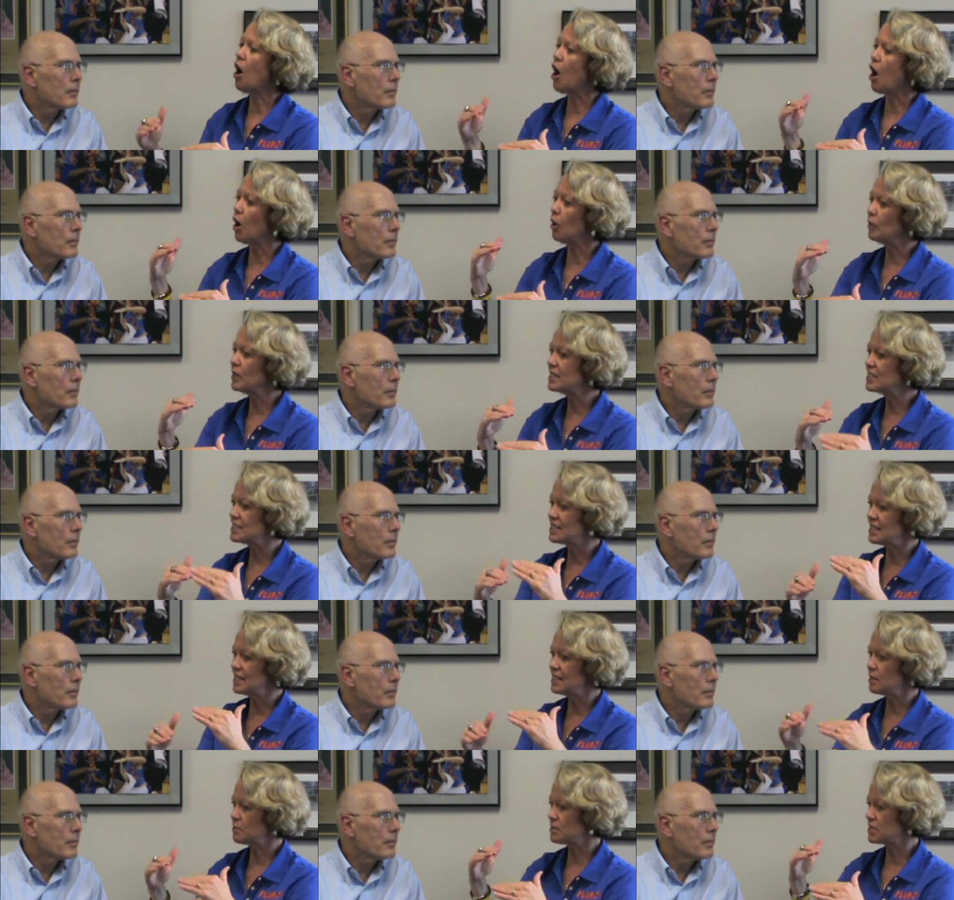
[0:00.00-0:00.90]
Speaker 1: always see
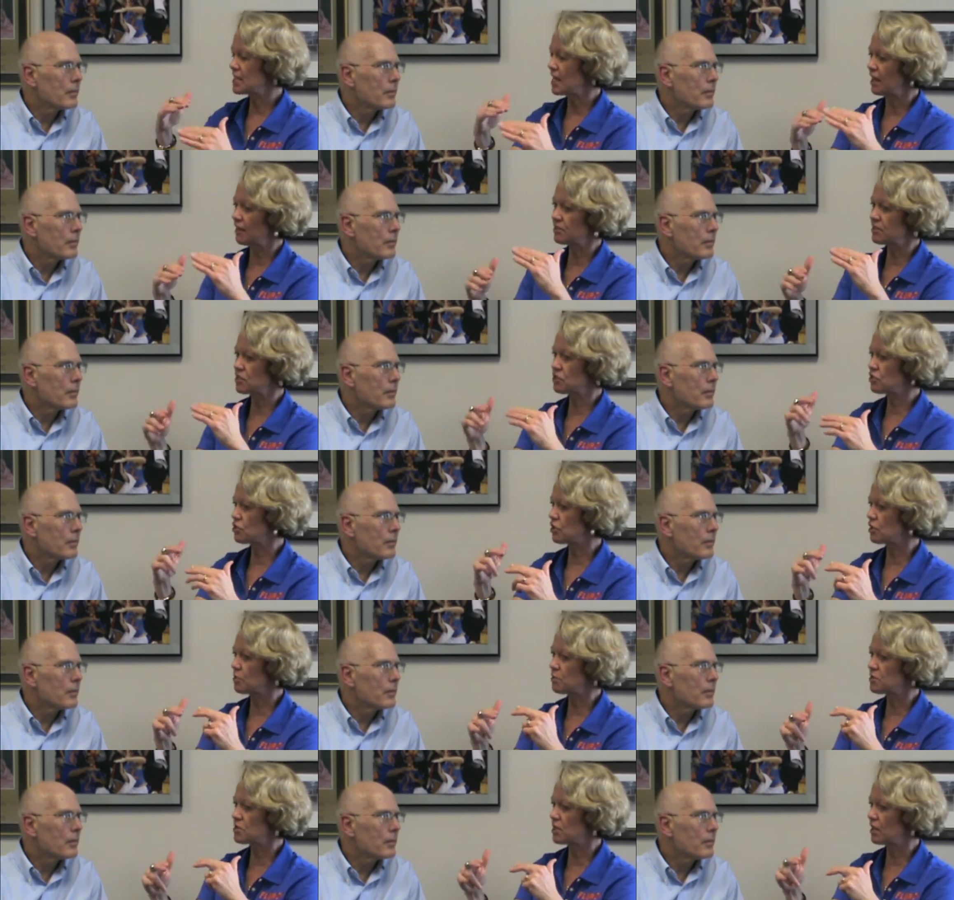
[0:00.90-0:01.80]
themselves in
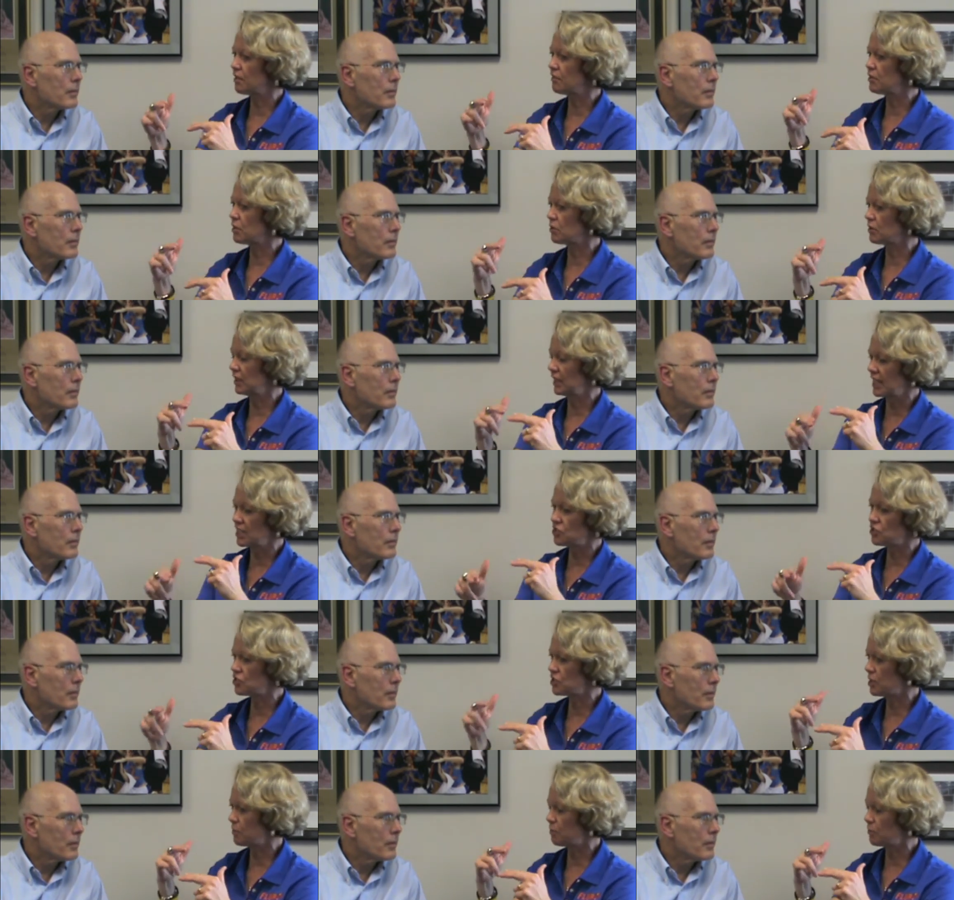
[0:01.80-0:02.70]
terms of their
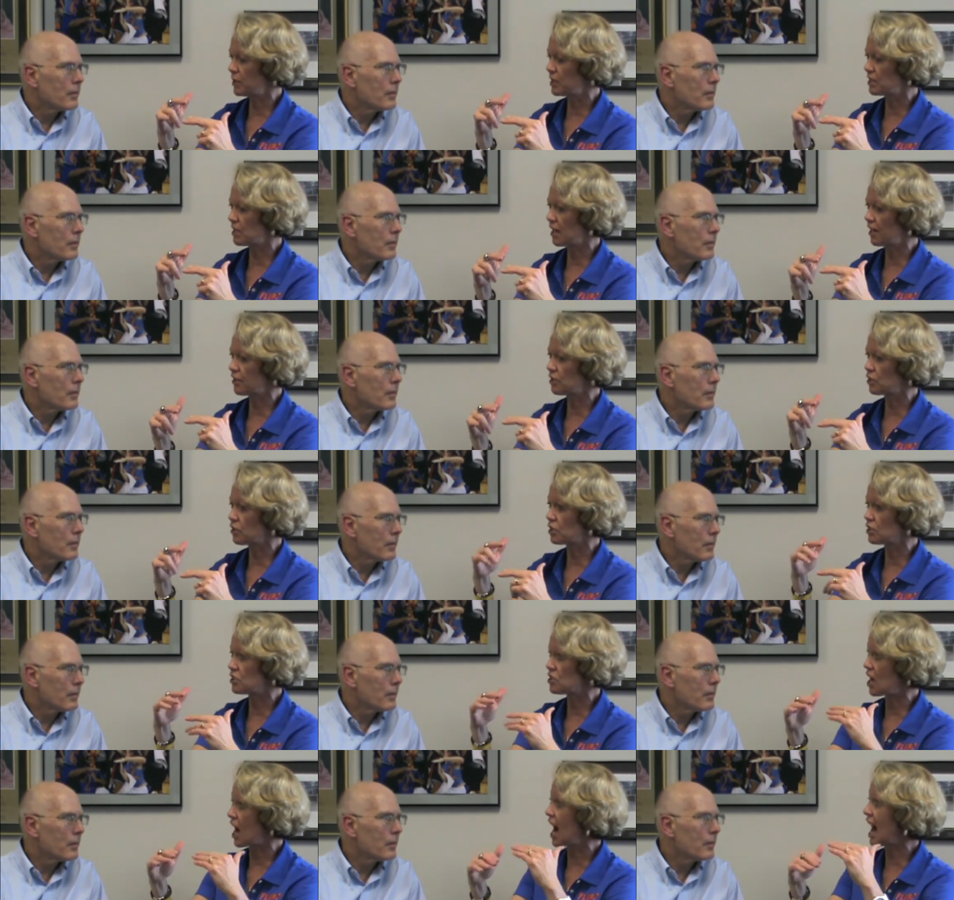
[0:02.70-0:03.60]
relationship with
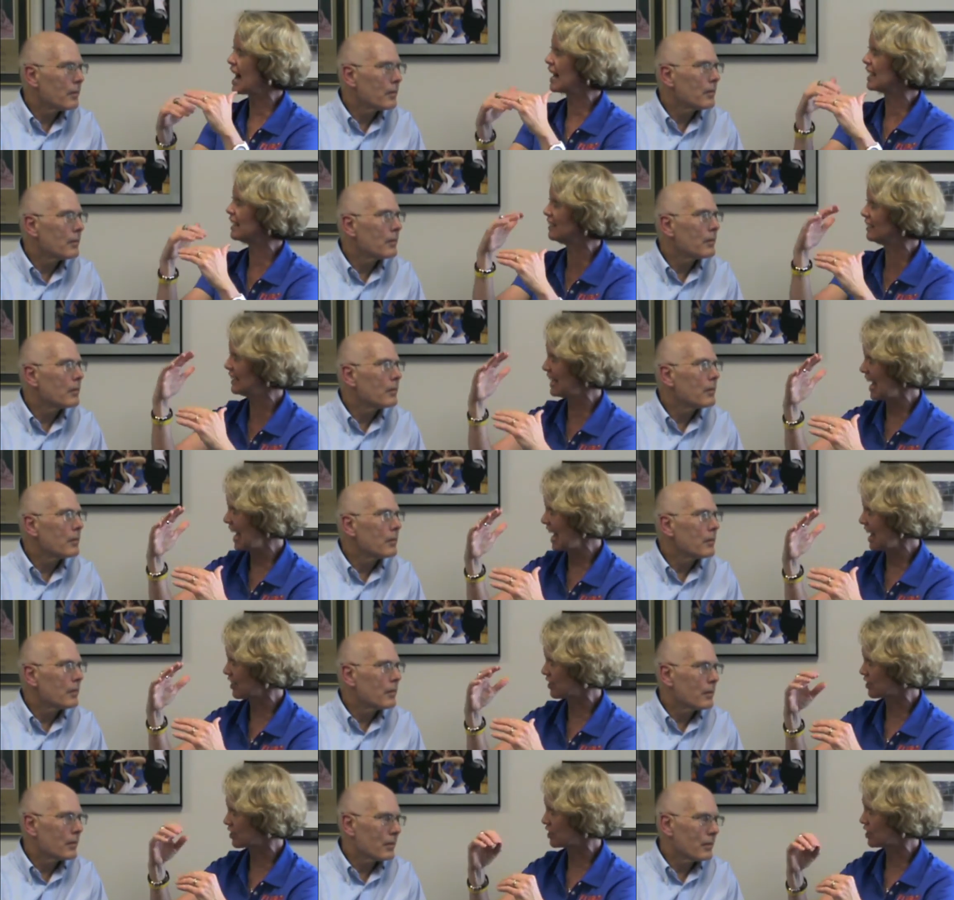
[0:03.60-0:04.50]
others on a
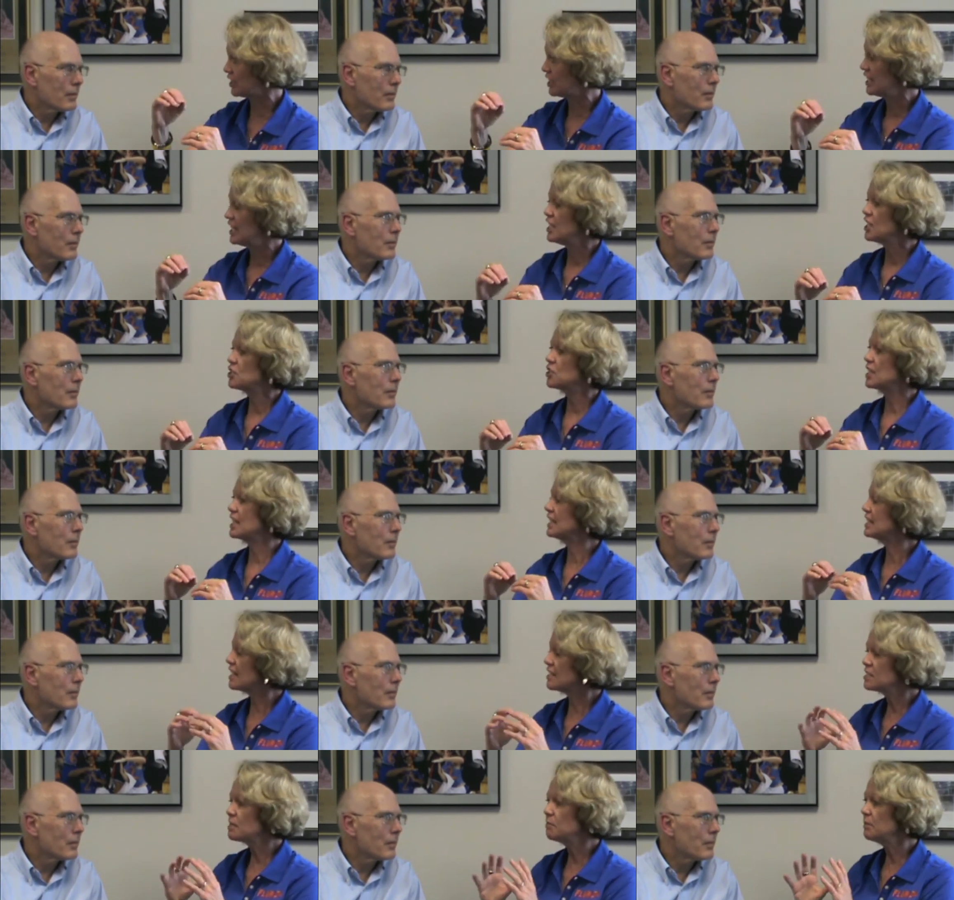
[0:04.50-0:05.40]
ladder, it
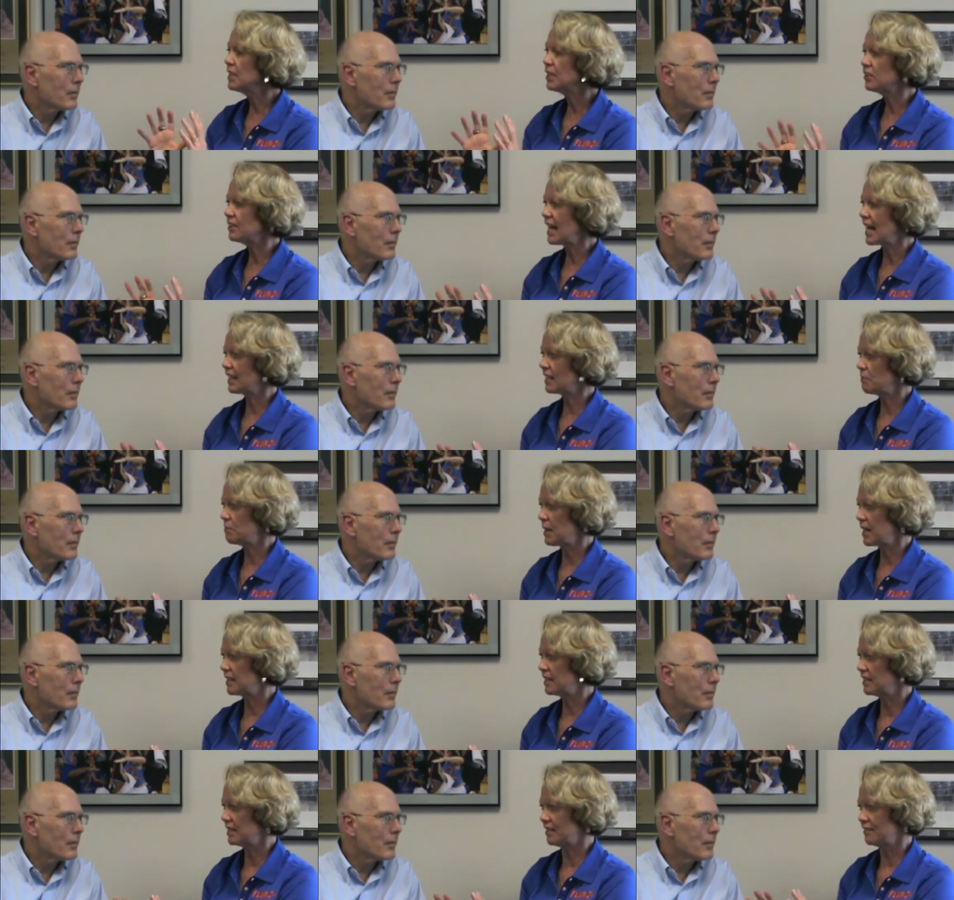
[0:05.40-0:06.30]
doesn't mean they're not
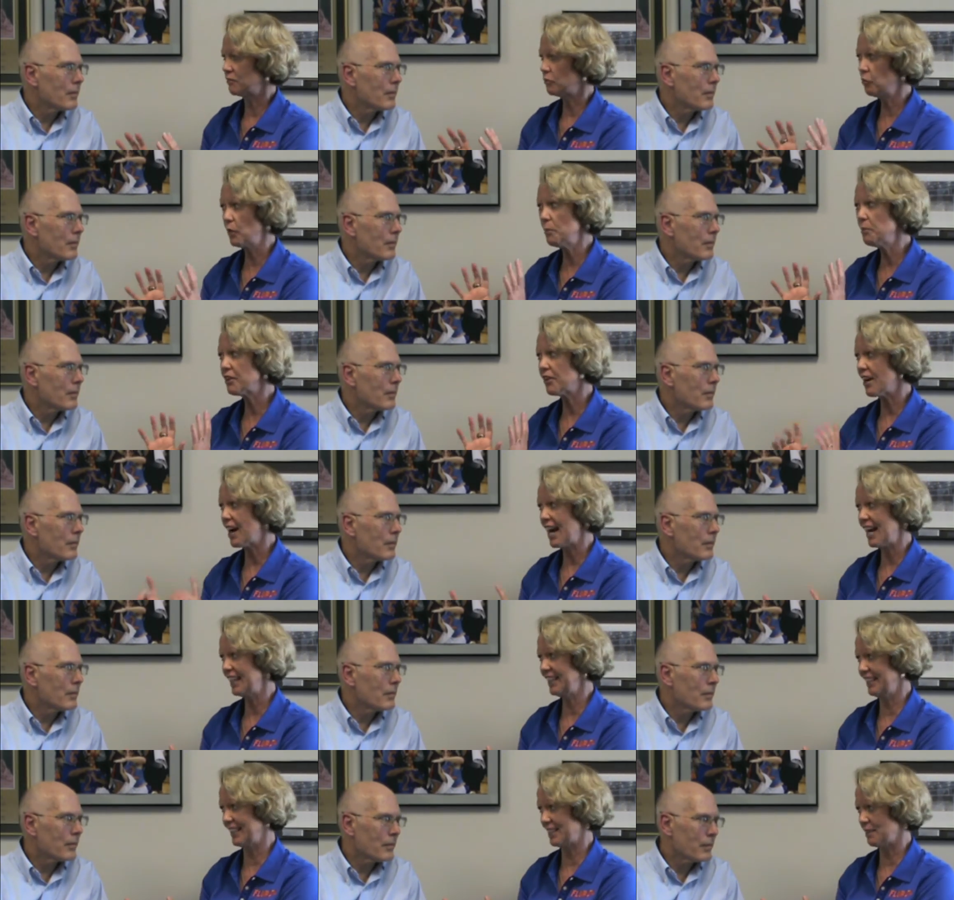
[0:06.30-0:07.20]
competitive. Women are
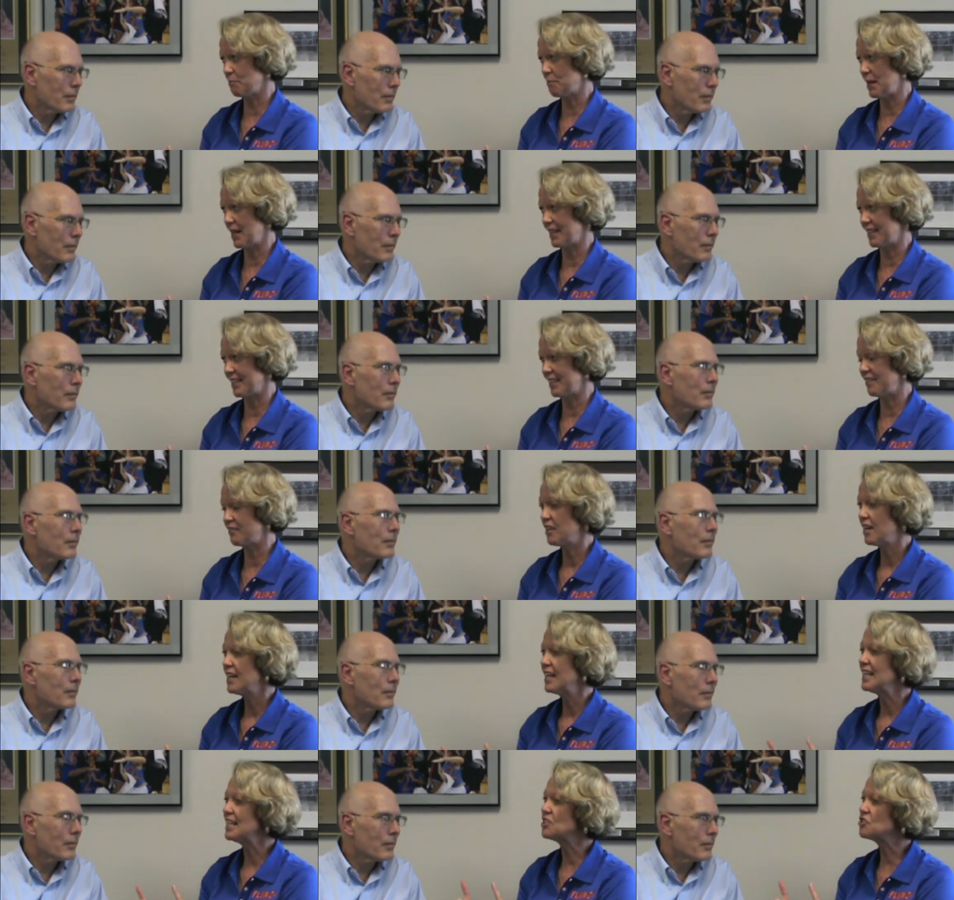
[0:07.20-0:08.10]
highly competitive.
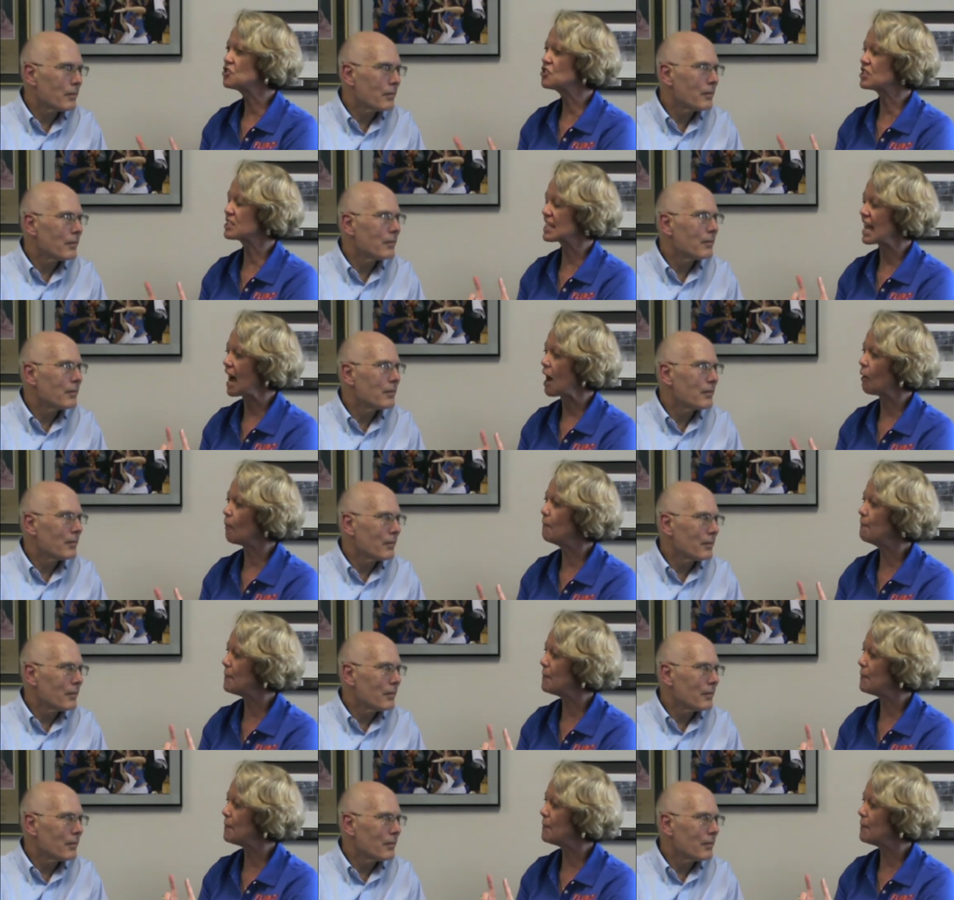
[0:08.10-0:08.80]
It's just how